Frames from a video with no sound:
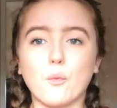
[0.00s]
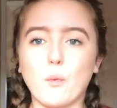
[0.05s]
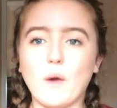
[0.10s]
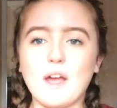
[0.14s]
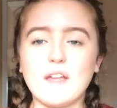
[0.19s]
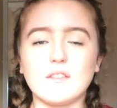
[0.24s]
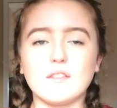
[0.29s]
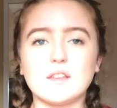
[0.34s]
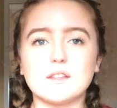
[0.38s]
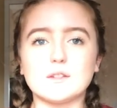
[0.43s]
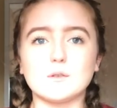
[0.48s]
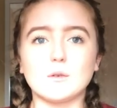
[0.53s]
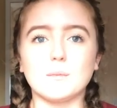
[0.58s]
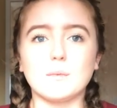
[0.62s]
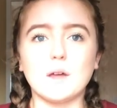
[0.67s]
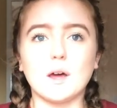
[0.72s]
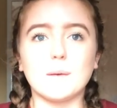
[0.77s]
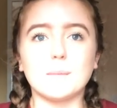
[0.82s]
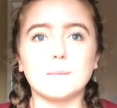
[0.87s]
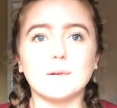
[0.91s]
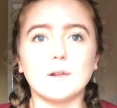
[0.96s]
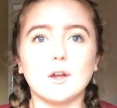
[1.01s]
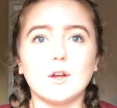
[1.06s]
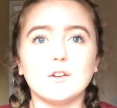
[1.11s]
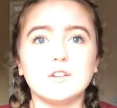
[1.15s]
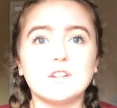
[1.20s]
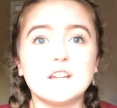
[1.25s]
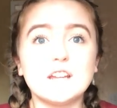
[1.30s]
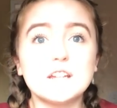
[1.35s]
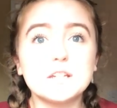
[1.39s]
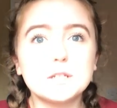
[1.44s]
When this will be
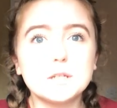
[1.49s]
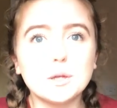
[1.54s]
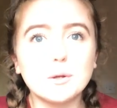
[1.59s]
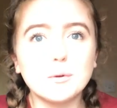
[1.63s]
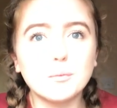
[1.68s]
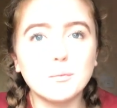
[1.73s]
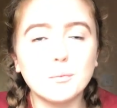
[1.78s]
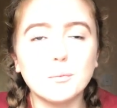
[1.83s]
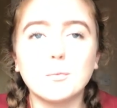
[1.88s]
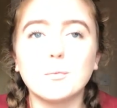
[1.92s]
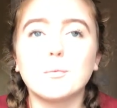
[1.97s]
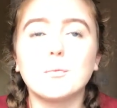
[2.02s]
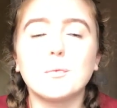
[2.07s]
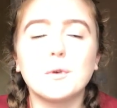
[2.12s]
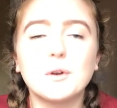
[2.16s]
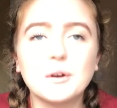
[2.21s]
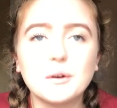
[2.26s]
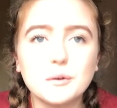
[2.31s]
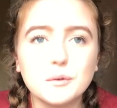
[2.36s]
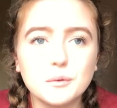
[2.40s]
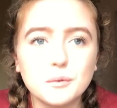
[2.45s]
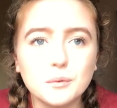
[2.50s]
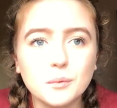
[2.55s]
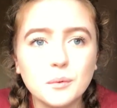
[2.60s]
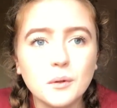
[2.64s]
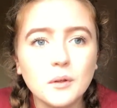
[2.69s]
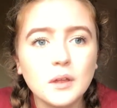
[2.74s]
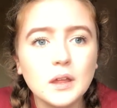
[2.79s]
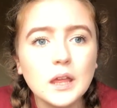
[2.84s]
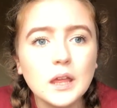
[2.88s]
uploaded, we'll